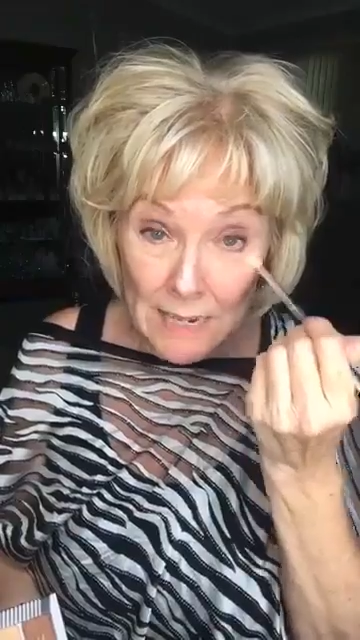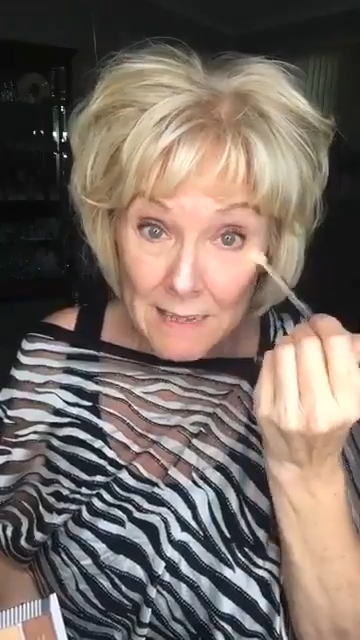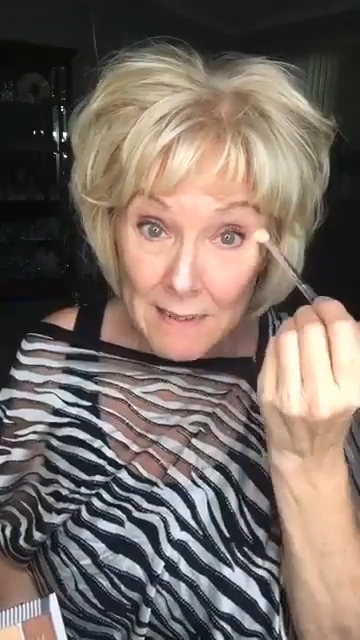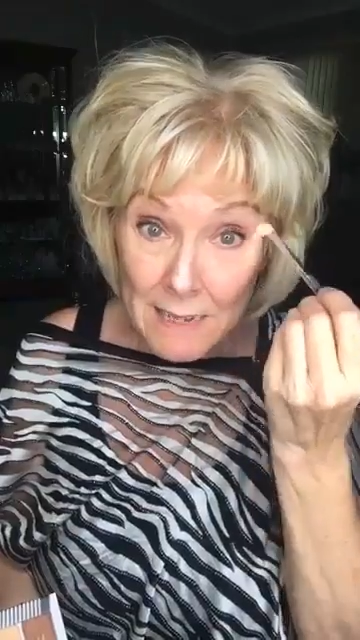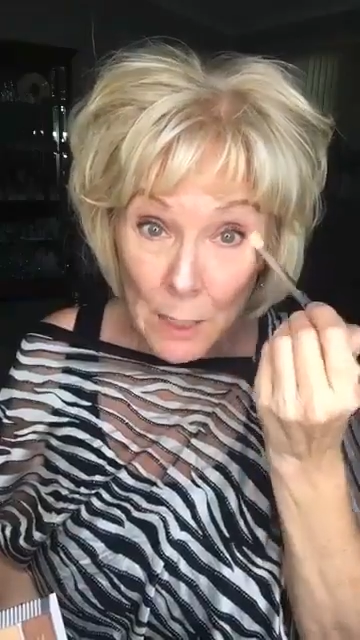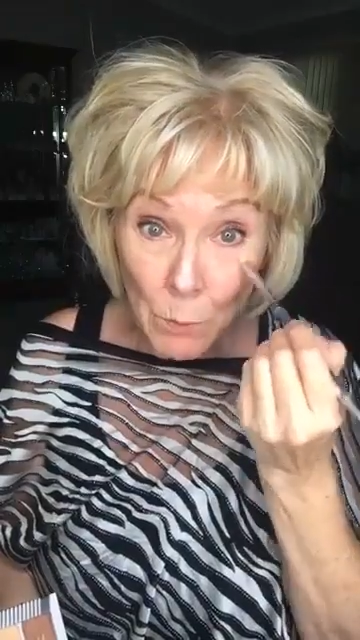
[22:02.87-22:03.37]

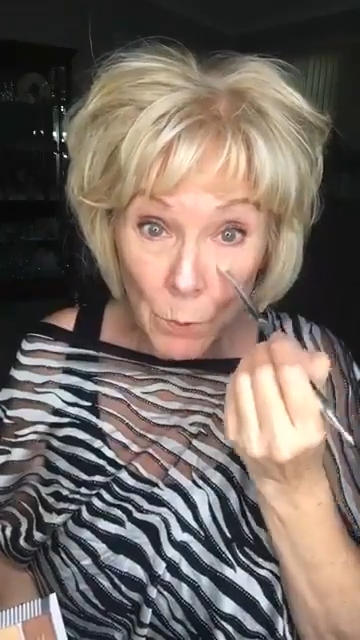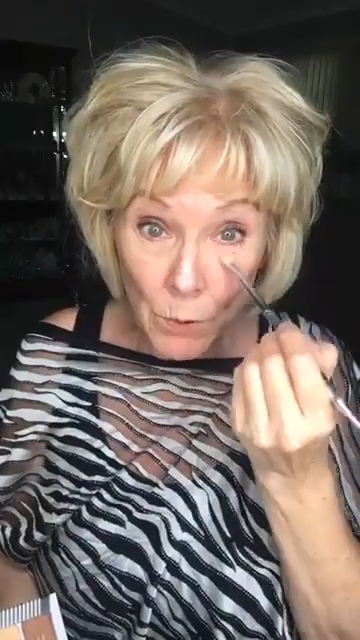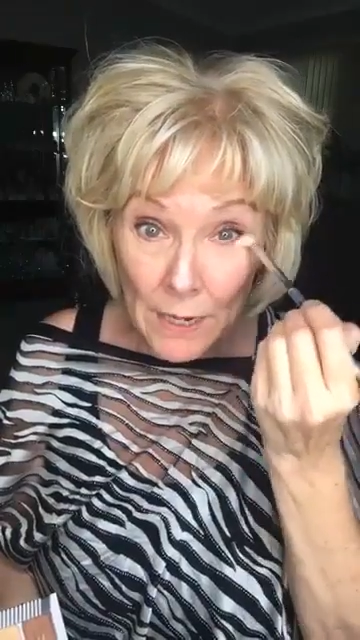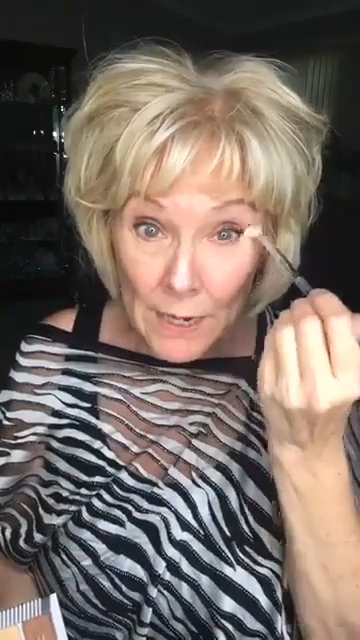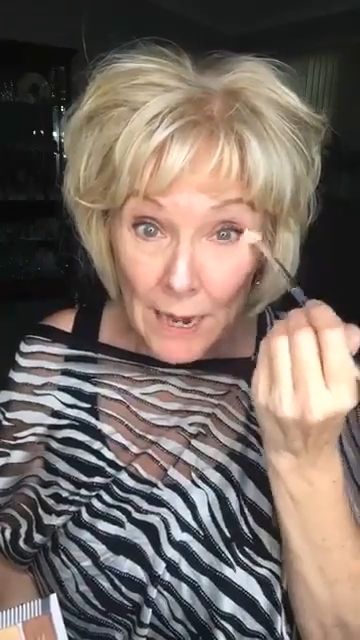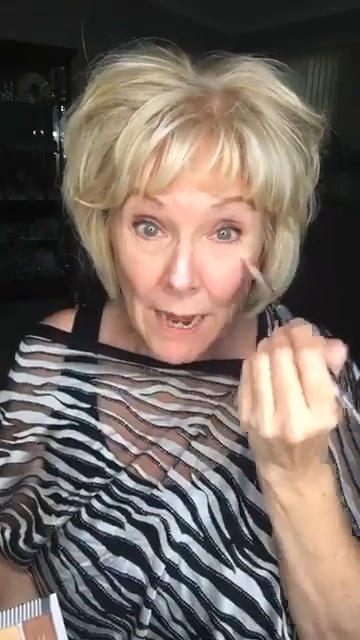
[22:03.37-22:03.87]
instead of
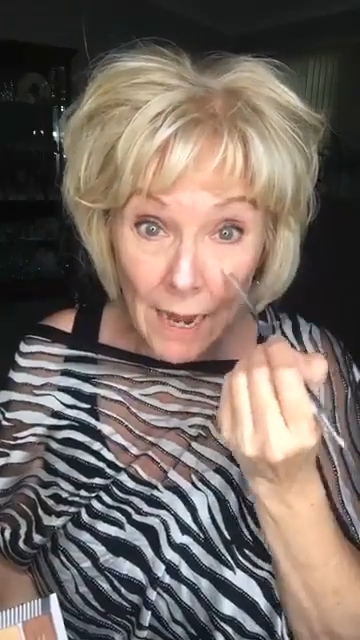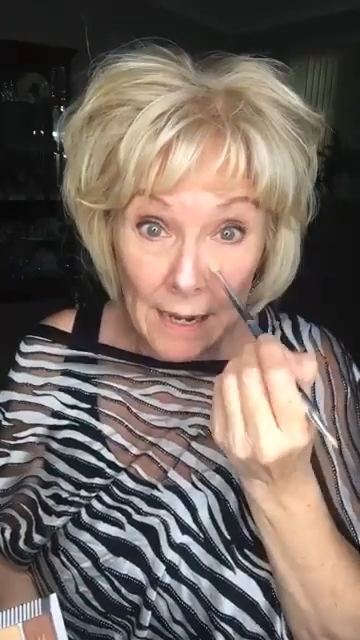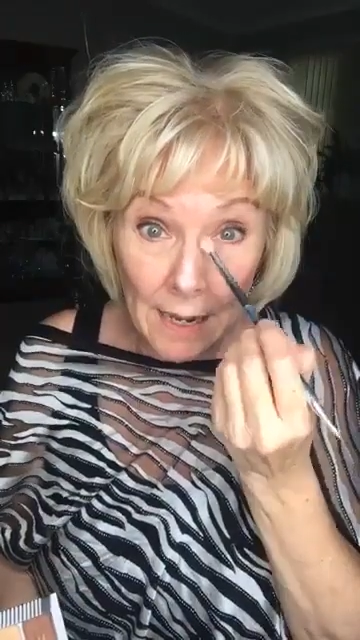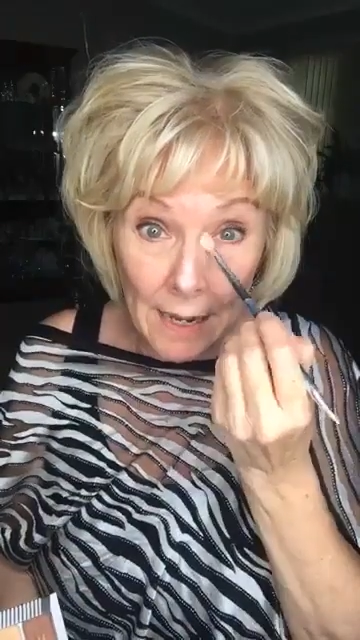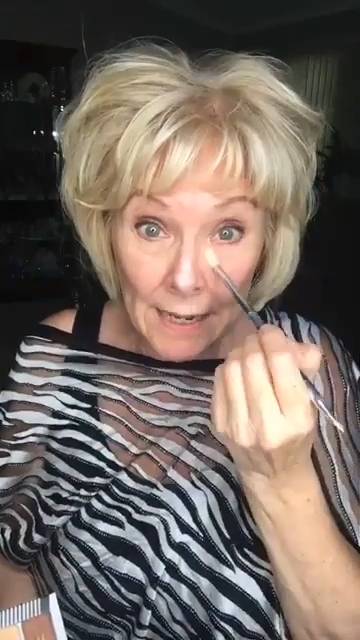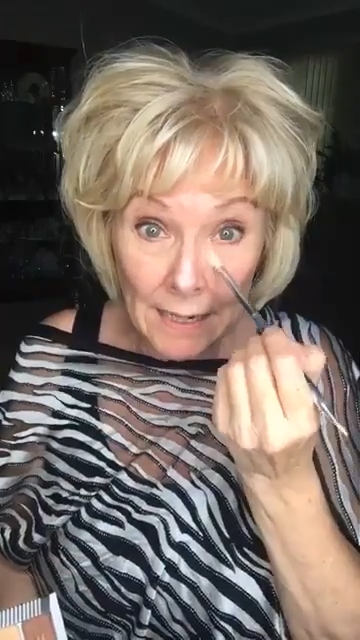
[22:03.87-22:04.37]
putting
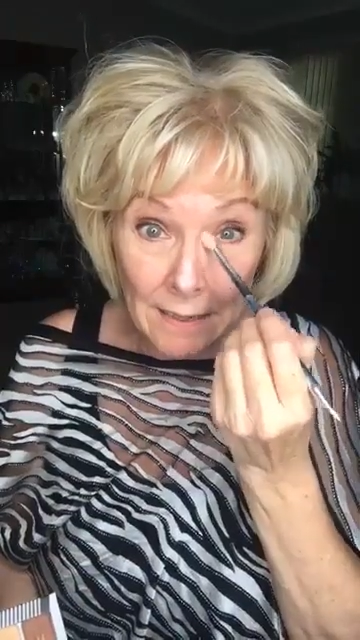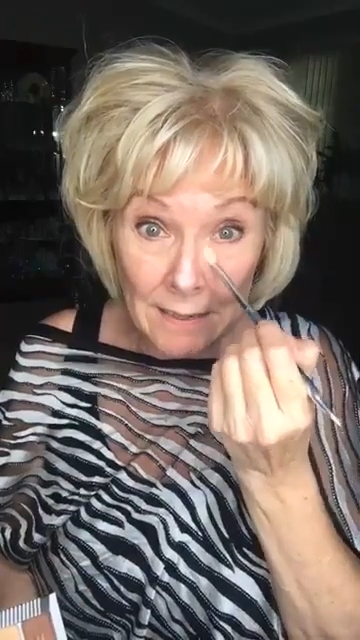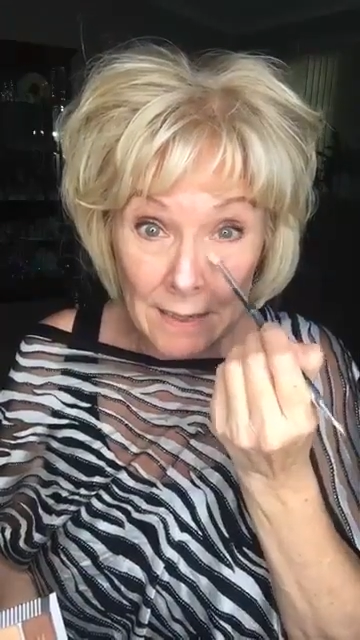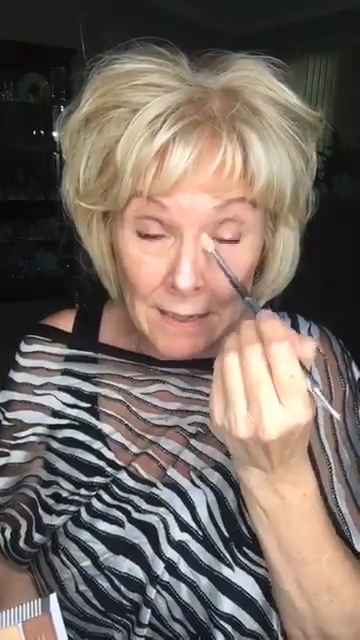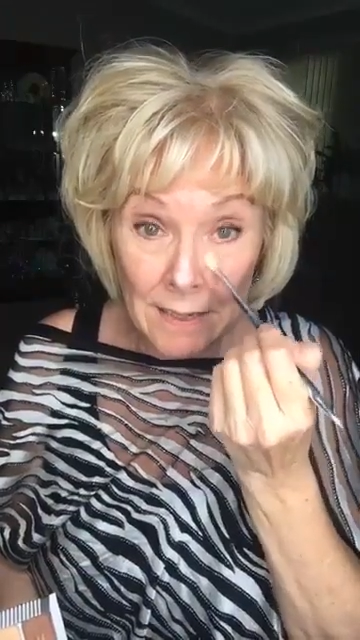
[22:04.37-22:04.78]
highlight